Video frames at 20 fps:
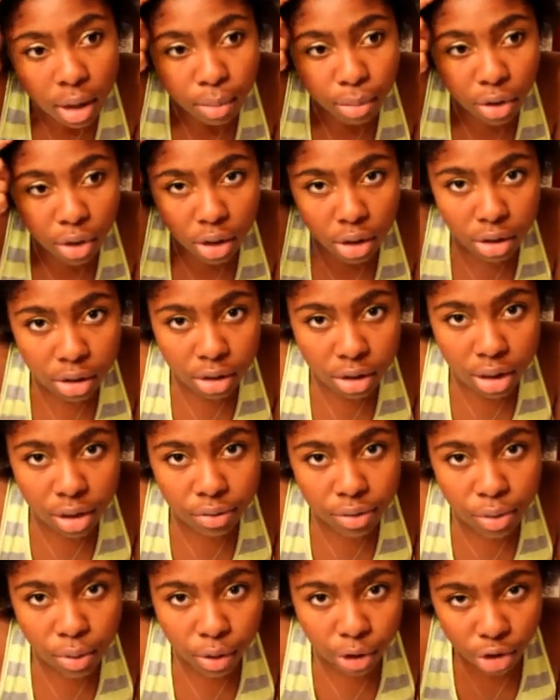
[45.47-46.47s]
But honestly,
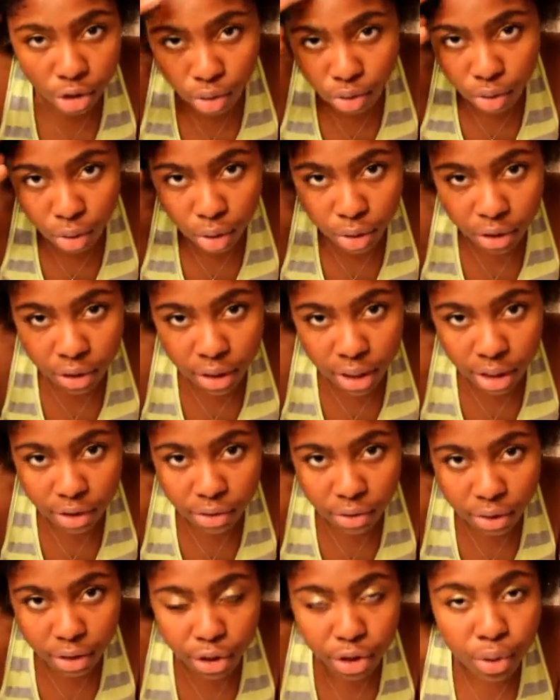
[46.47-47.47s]
if you want to just grow out your
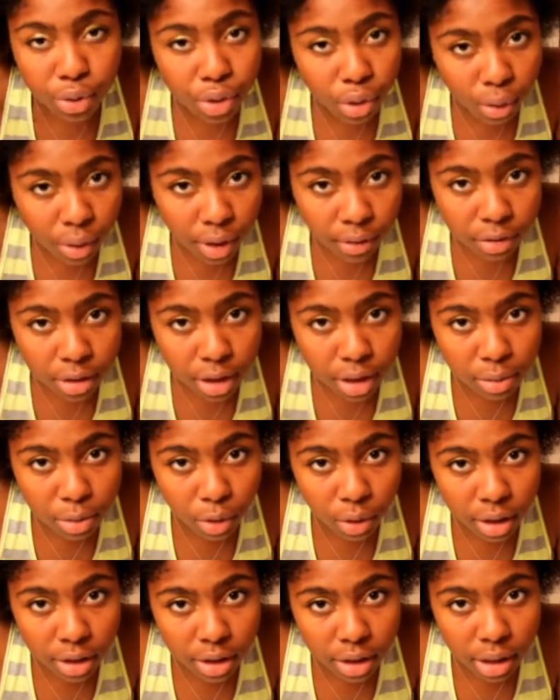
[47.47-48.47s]
natural hair, you don't have to keep
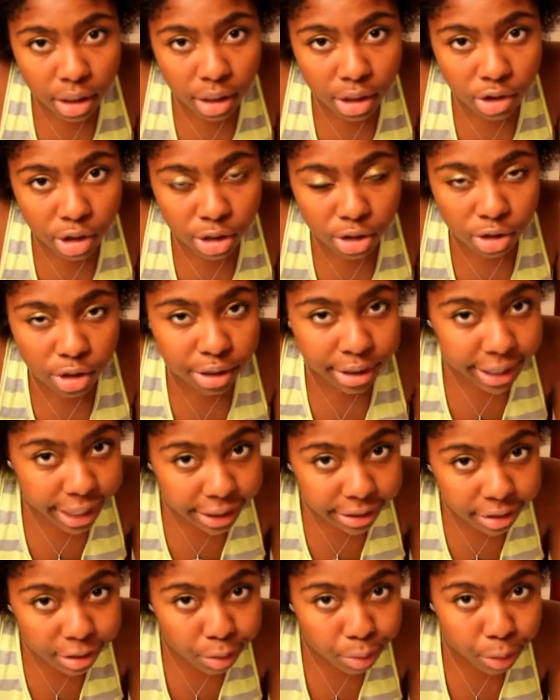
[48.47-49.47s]
going to the hairdresser to
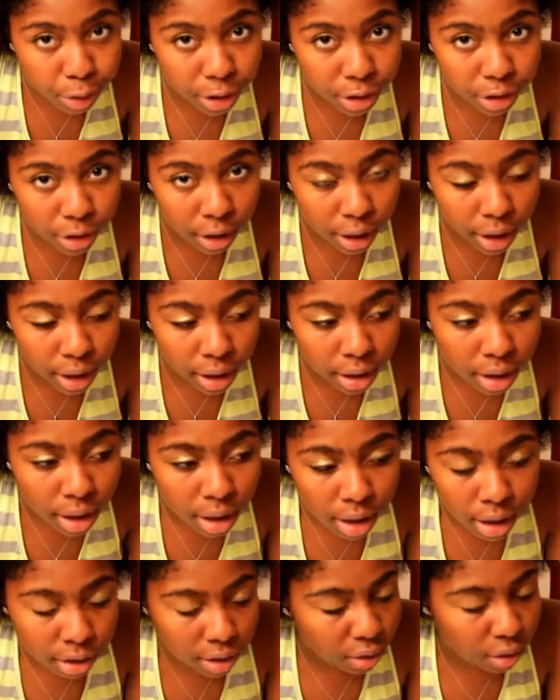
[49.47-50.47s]
get this put in your head,
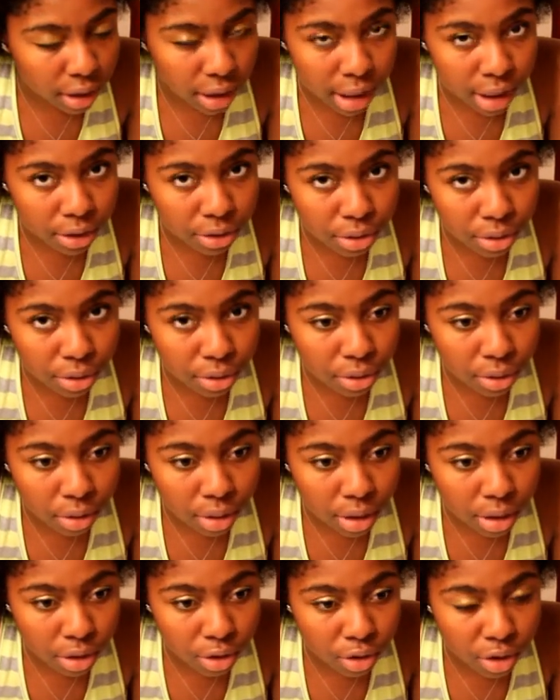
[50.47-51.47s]
the relaxers or
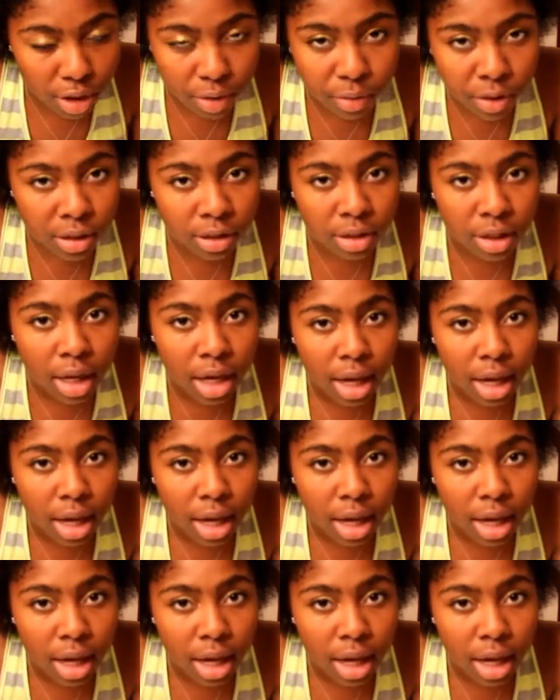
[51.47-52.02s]
the treatments.